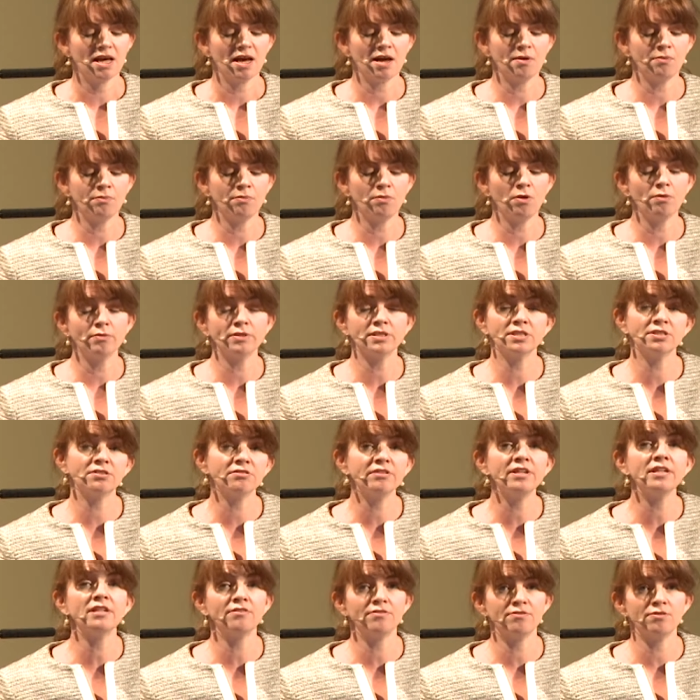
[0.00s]
And what we're
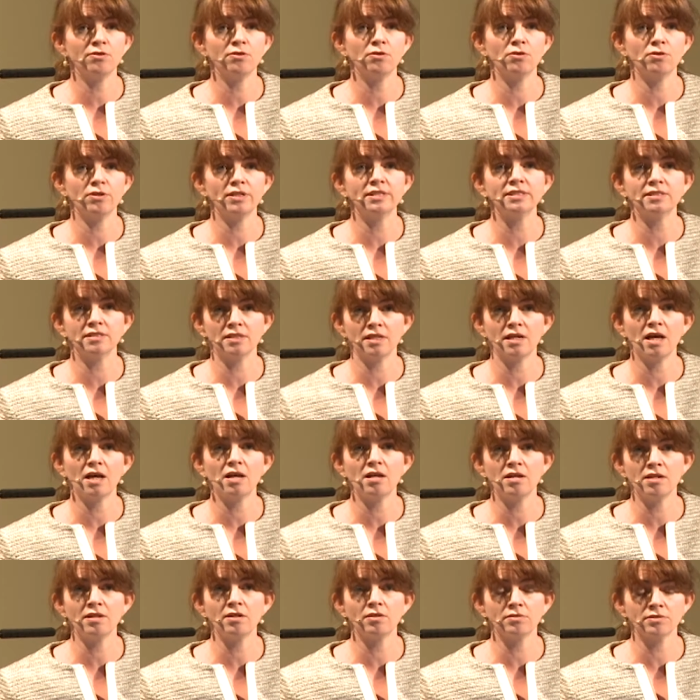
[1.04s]
screening for is the
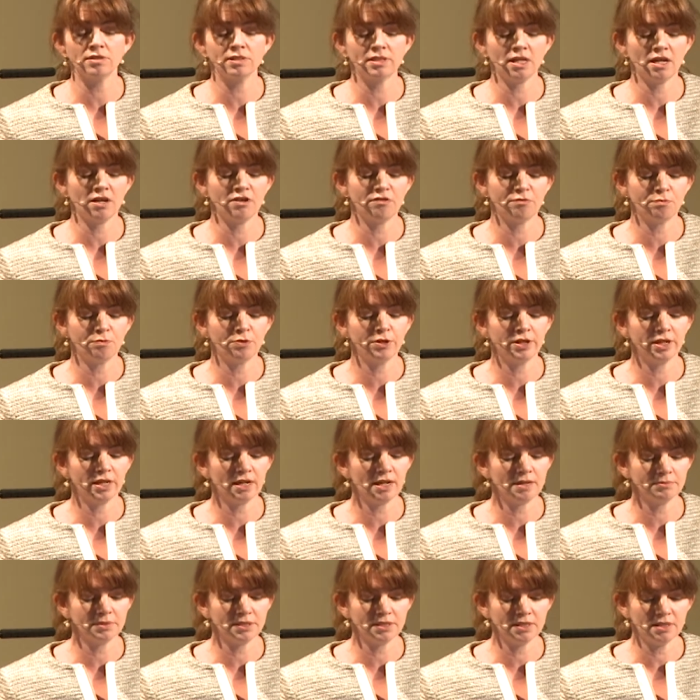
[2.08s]
early onset of
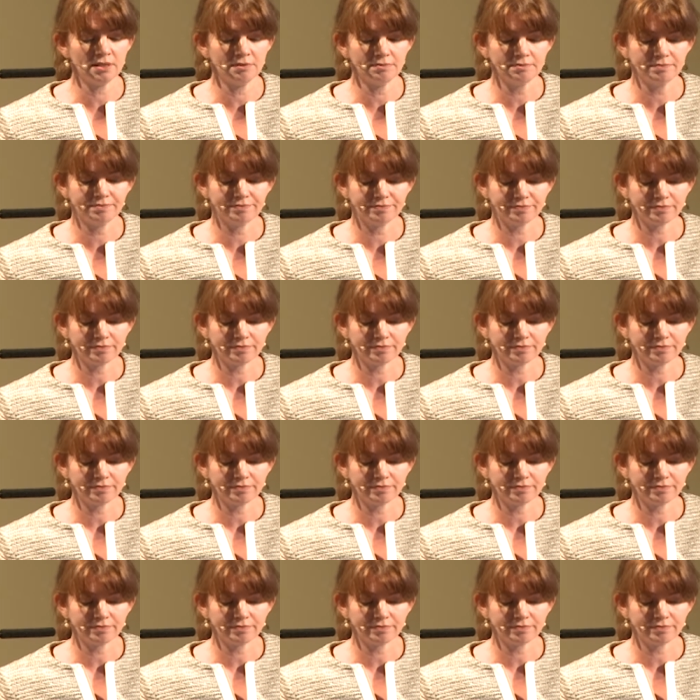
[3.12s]
preeclampsia.